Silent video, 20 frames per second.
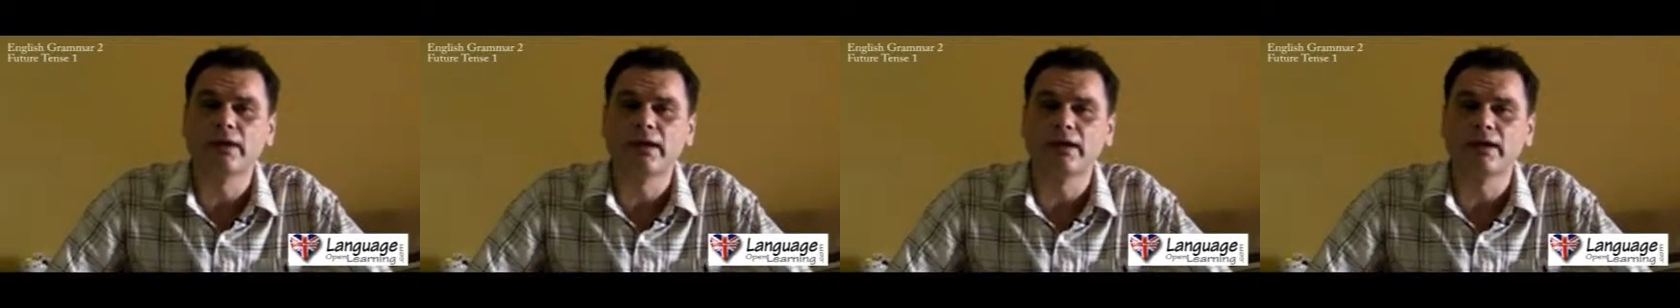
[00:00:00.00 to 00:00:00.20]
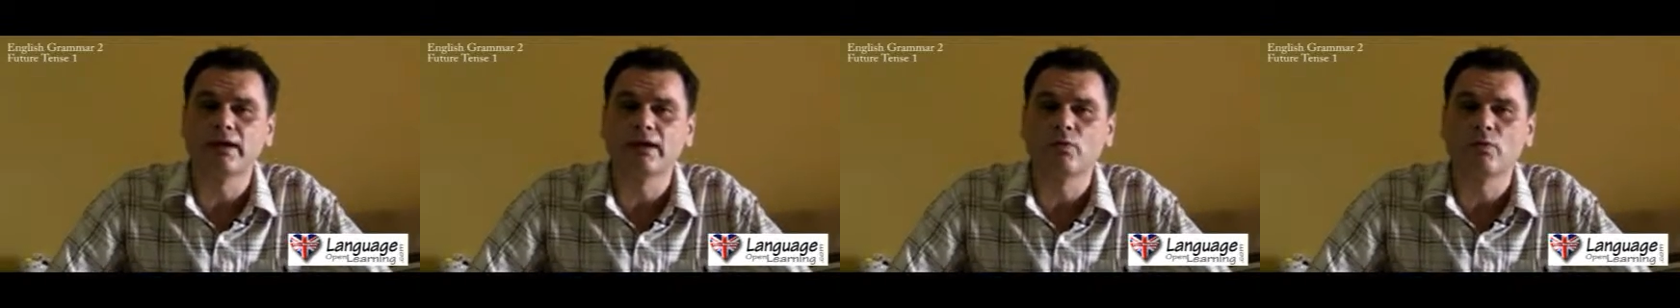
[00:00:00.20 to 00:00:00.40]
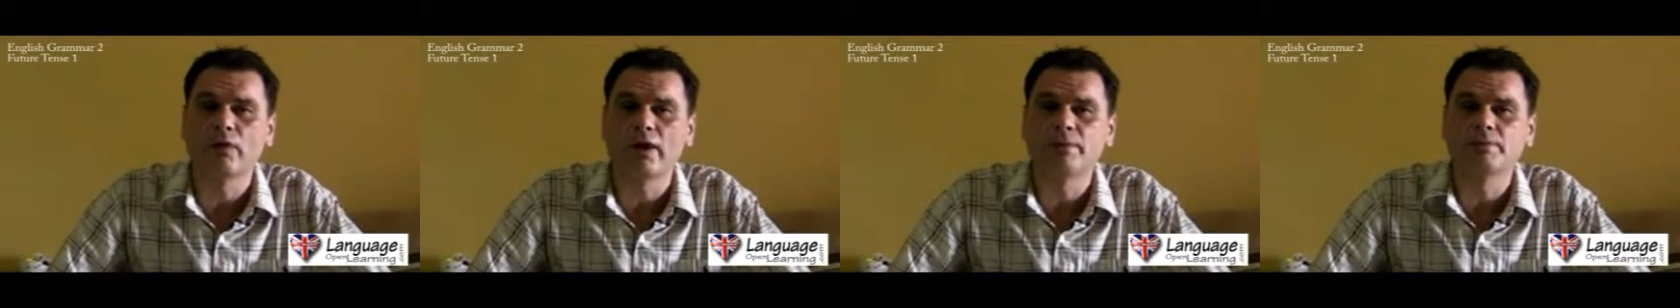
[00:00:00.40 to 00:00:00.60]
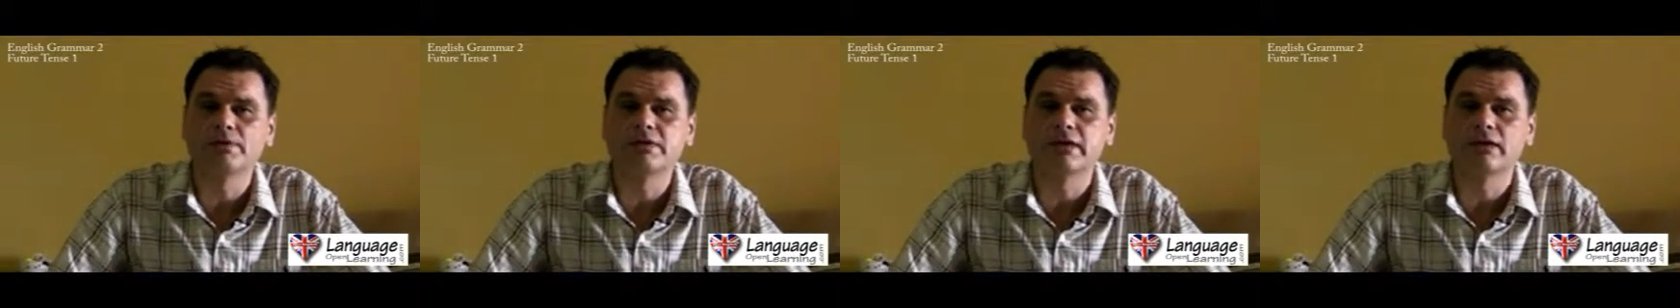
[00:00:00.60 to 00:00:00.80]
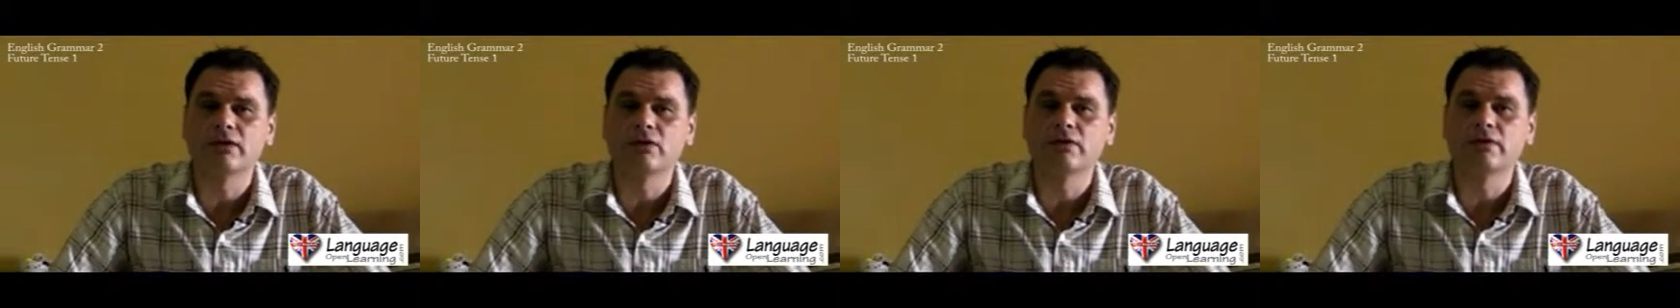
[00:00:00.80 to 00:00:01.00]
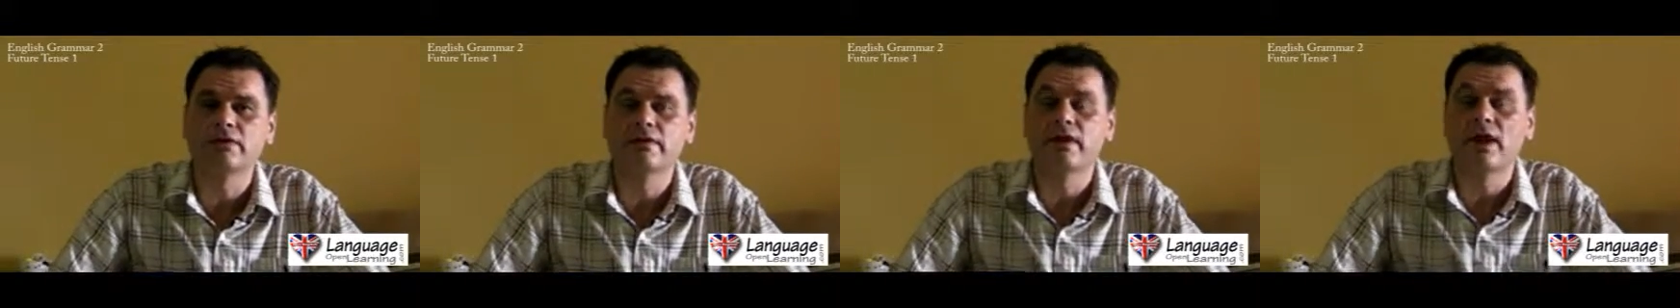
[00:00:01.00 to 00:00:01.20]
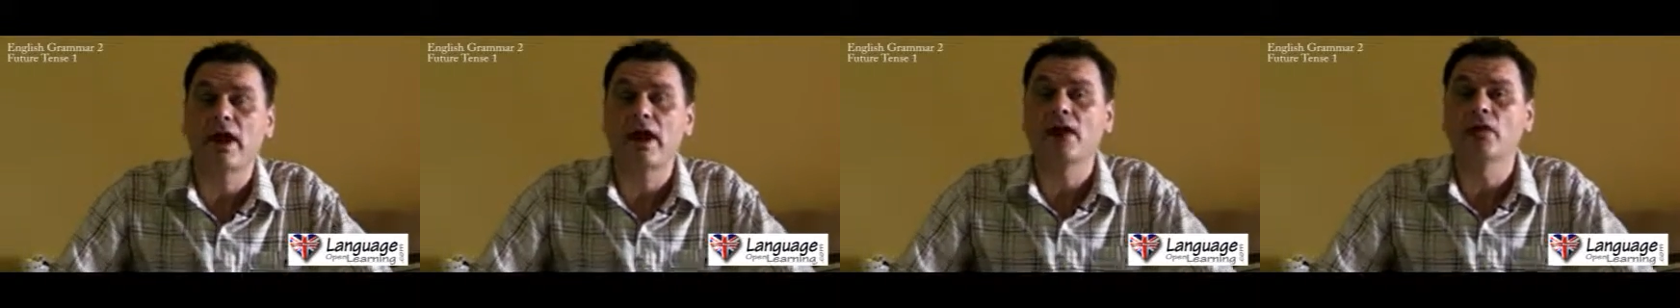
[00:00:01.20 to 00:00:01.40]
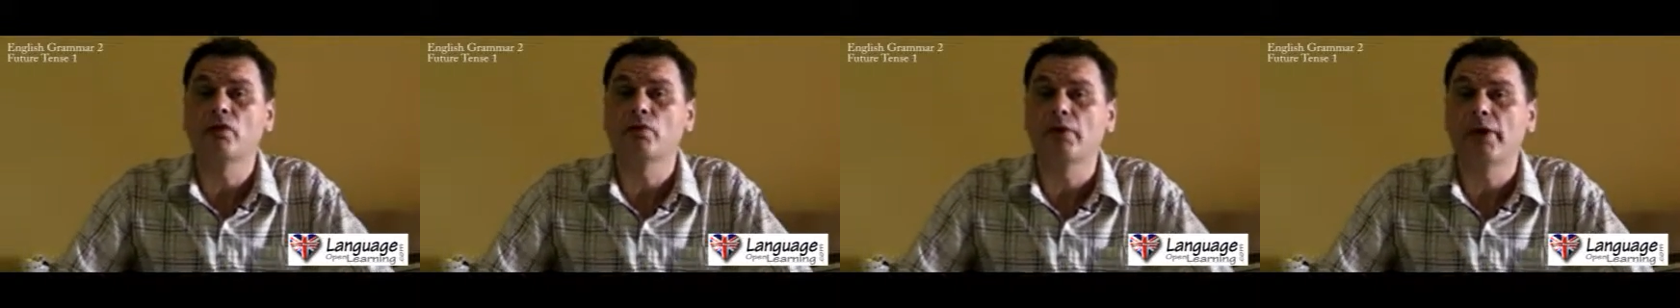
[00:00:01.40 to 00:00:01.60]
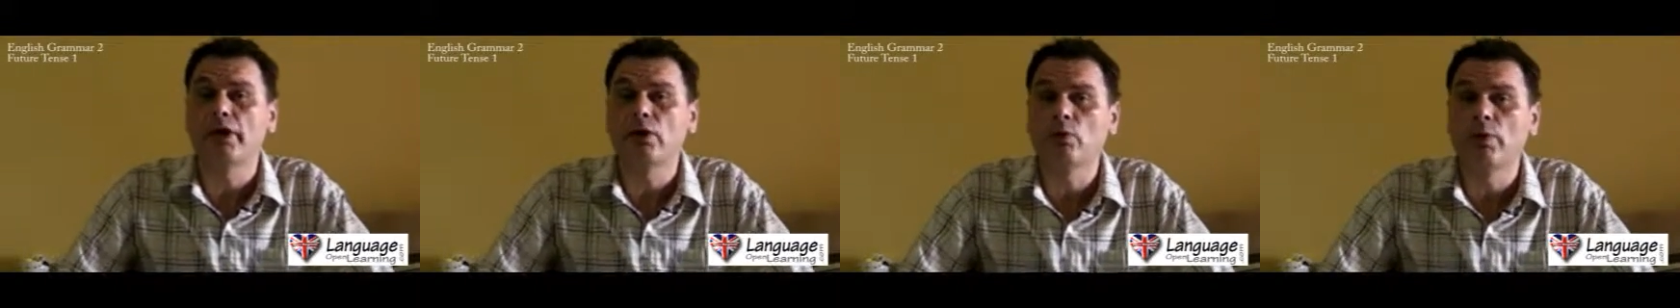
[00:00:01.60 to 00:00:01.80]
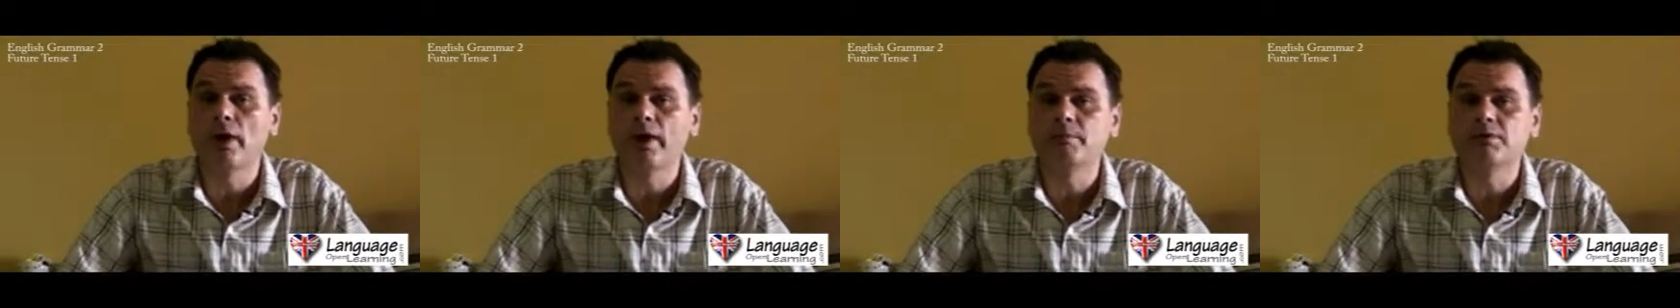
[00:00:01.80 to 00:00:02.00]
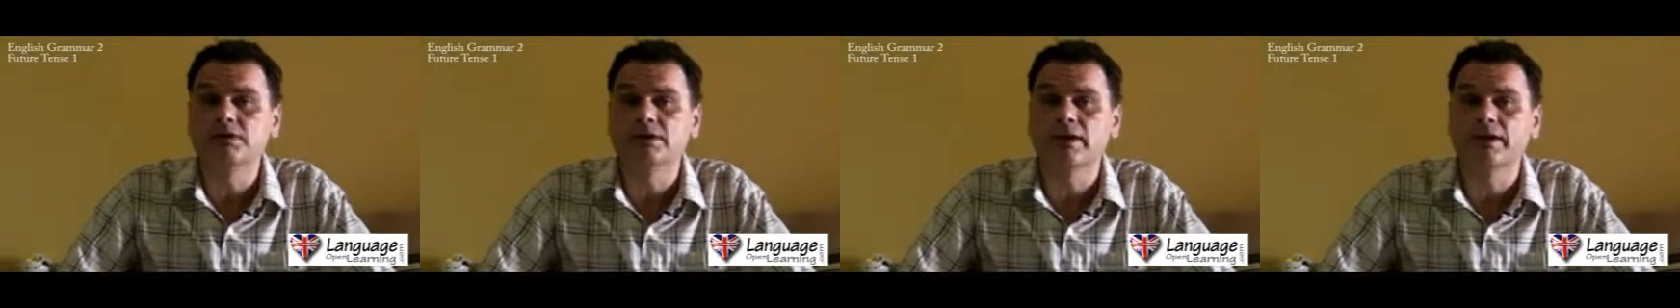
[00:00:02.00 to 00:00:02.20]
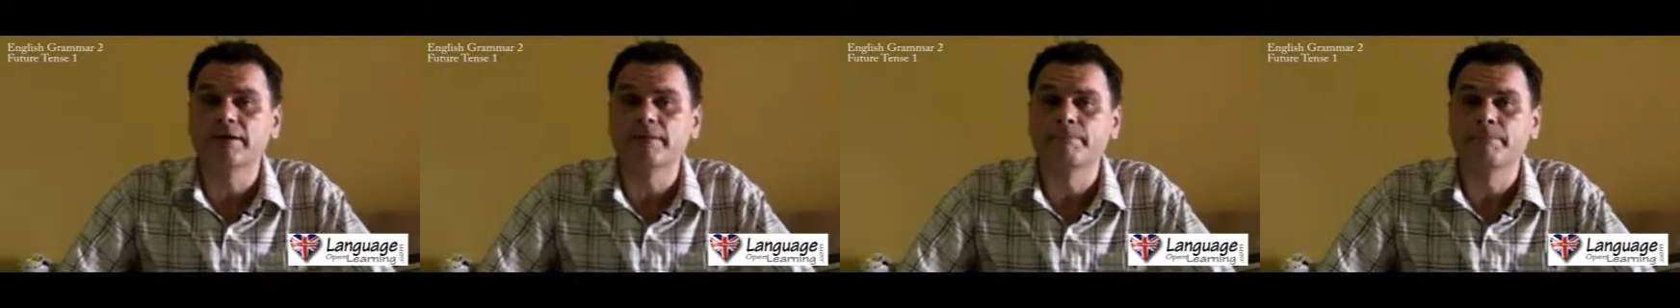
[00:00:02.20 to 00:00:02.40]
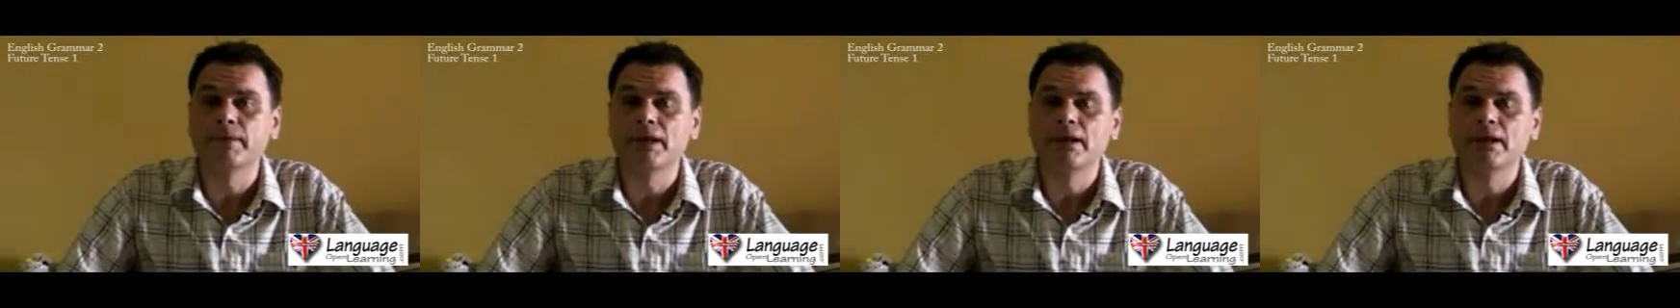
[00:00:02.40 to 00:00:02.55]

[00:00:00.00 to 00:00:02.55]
Learning website, onto the LOL website.